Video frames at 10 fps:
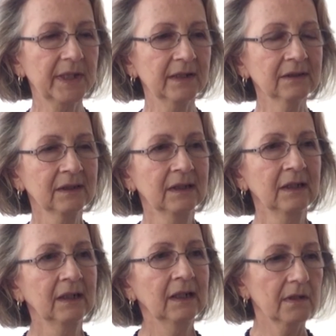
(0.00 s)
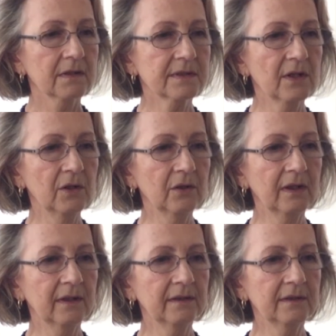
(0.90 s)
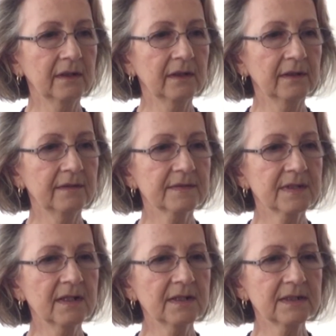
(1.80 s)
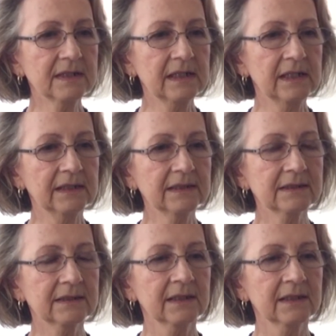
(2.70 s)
about. So I started the class,